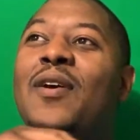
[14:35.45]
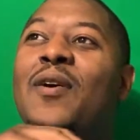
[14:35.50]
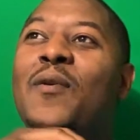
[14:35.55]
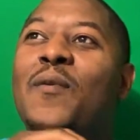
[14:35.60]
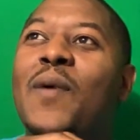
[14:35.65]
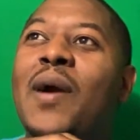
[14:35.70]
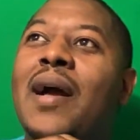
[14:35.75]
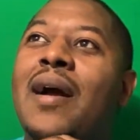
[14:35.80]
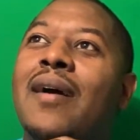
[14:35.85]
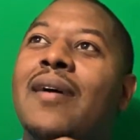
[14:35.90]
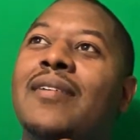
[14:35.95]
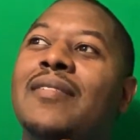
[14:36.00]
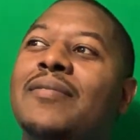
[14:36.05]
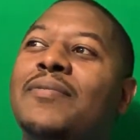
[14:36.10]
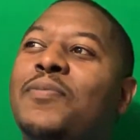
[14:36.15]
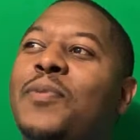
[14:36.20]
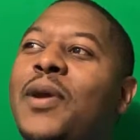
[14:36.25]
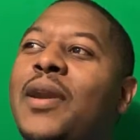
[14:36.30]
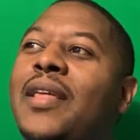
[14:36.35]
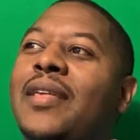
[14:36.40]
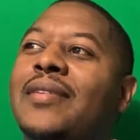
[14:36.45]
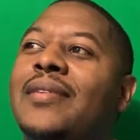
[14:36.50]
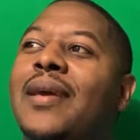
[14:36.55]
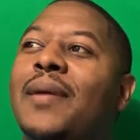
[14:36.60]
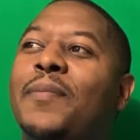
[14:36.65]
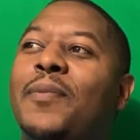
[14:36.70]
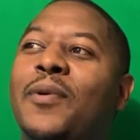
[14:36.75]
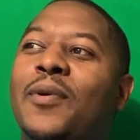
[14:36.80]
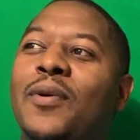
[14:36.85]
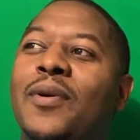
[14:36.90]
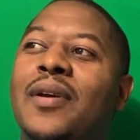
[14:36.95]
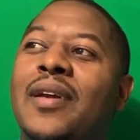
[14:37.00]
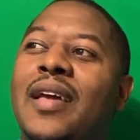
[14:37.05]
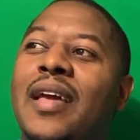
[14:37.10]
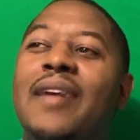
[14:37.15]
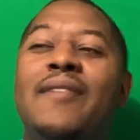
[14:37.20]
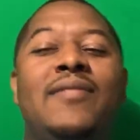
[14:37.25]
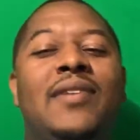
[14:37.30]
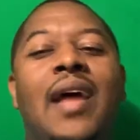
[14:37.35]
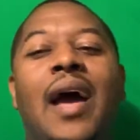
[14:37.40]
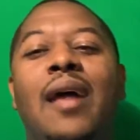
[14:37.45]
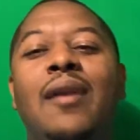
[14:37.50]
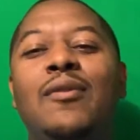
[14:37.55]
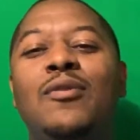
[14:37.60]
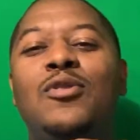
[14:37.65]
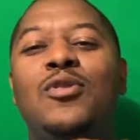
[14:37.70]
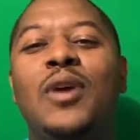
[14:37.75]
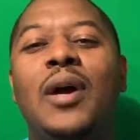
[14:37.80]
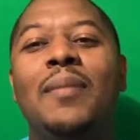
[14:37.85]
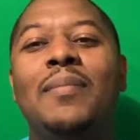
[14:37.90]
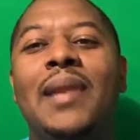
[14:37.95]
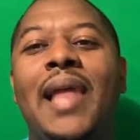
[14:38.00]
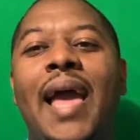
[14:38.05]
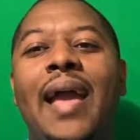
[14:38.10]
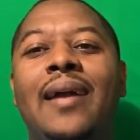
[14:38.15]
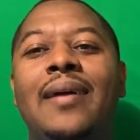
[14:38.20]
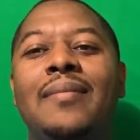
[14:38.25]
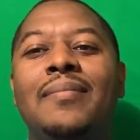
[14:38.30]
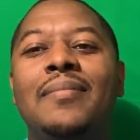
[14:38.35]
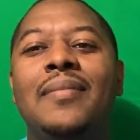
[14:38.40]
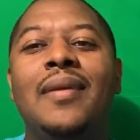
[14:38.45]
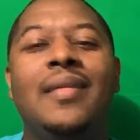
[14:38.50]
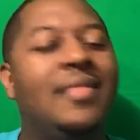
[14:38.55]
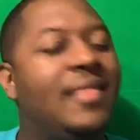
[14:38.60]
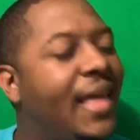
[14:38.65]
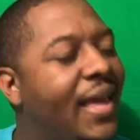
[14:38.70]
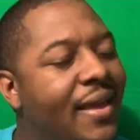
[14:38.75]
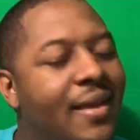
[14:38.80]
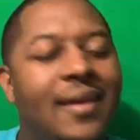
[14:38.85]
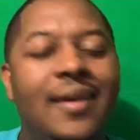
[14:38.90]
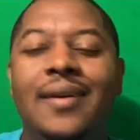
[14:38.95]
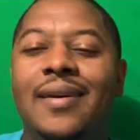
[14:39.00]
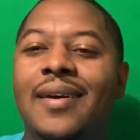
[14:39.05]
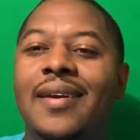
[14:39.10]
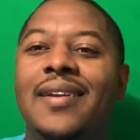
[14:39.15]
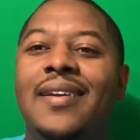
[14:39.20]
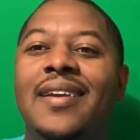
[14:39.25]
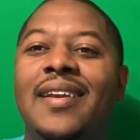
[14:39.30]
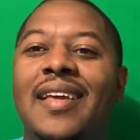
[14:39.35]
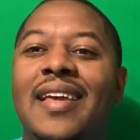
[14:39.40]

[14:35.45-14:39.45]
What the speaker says: Well, it's pretty simple. If Donald Trump like them, they good.